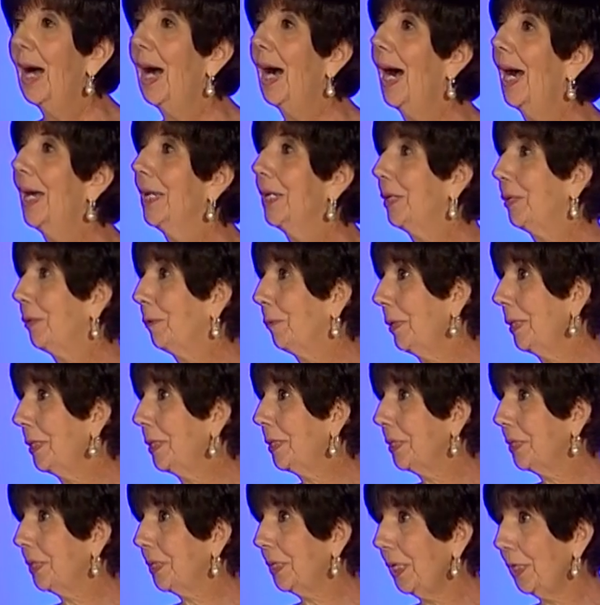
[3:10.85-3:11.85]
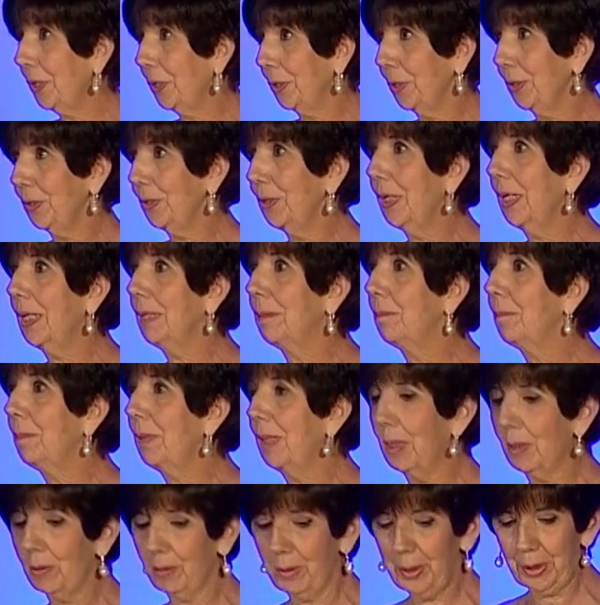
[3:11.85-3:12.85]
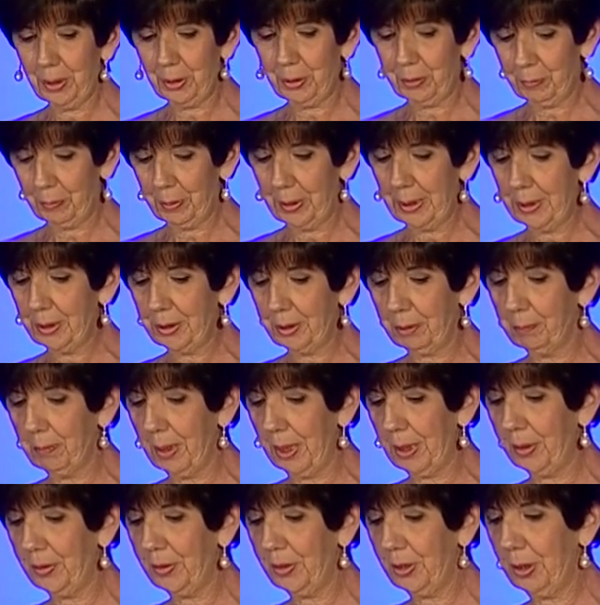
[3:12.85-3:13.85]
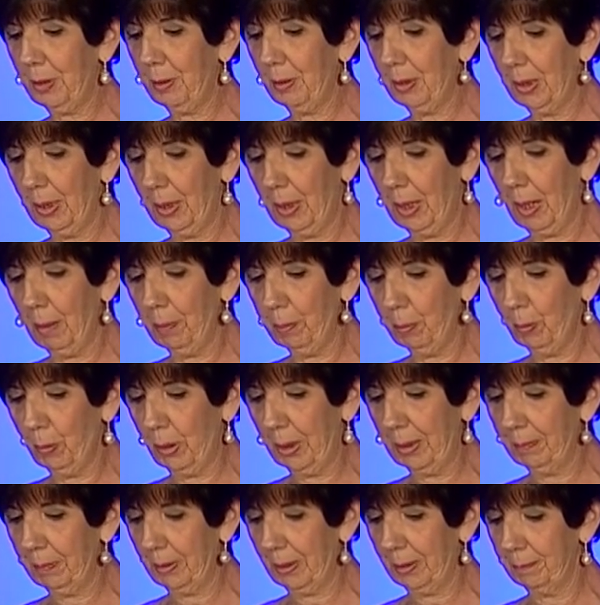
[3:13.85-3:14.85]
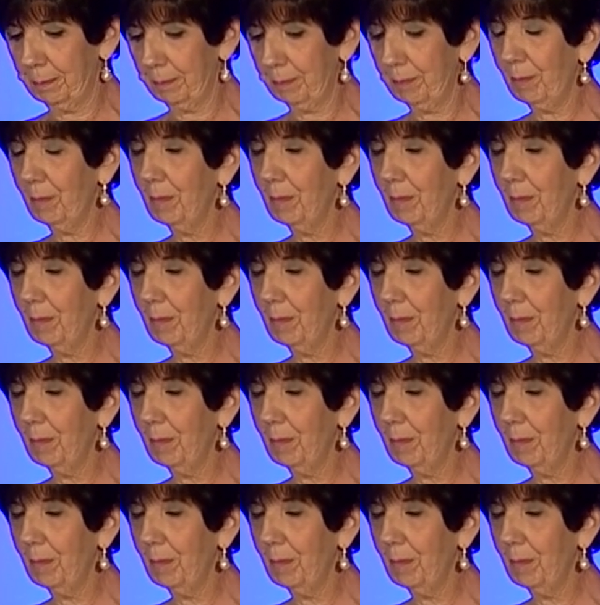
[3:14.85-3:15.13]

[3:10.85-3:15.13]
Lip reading: I agreed to see her, and Mary agreed to make the appointment.